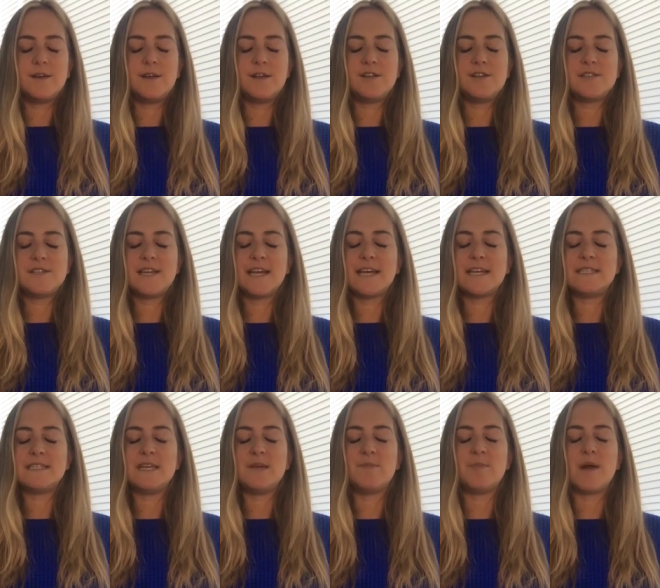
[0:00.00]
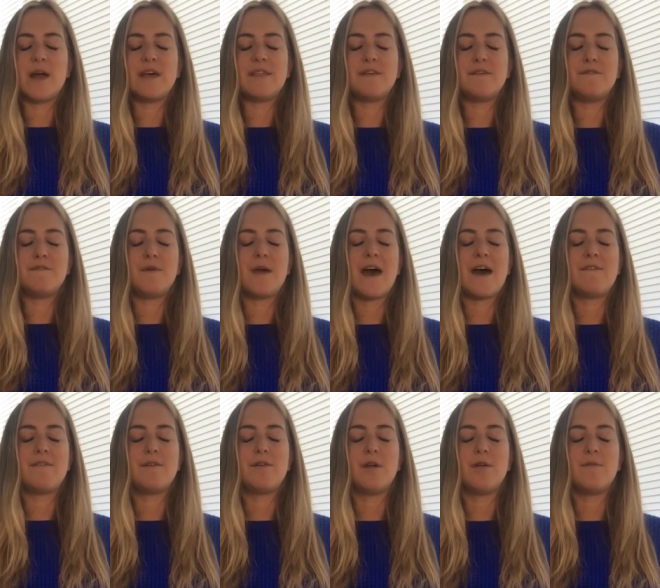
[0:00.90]
Just take a deep breath if you
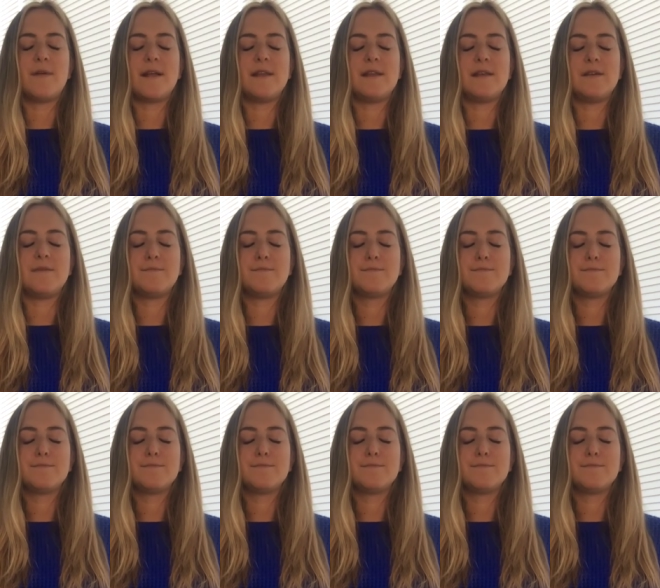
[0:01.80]
haven't already.